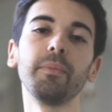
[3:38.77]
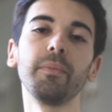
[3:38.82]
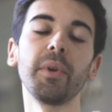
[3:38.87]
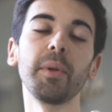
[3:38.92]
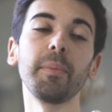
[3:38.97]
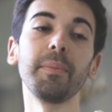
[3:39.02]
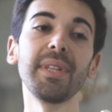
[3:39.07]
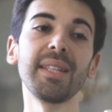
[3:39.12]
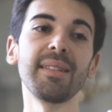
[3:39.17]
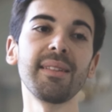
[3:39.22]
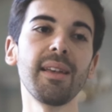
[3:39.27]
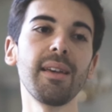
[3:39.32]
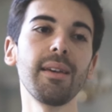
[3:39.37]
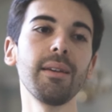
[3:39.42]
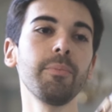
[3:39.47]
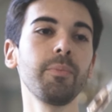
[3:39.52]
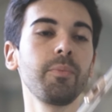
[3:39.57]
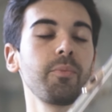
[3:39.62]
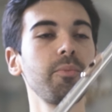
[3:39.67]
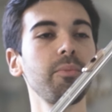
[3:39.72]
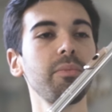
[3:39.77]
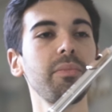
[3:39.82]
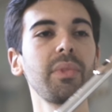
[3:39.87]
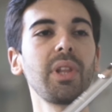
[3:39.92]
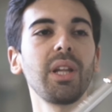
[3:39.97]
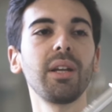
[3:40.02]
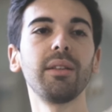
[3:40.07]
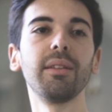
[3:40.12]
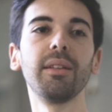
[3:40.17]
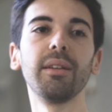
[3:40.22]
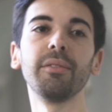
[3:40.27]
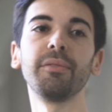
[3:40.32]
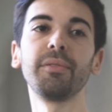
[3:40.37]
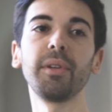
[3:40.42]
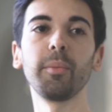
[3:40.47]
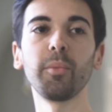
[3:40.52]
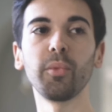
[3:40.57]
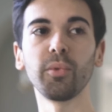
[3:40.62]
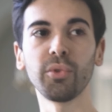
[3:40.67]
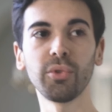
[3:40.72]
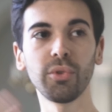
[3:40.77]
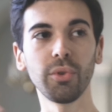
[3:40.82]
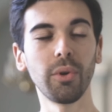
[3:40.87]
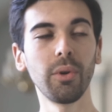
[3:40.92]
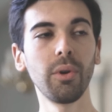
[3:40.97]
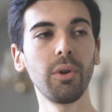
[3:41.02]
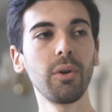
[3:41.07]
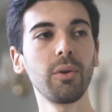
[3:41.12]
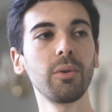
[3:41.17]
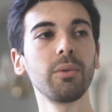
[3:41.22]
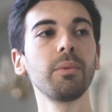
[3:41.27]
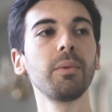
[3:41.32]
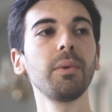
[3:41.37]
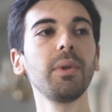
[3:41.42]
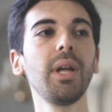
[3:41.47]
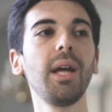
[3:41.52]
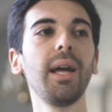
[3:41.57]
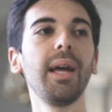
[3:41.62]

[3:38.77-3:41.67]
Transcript: by Bizet, the famous solo.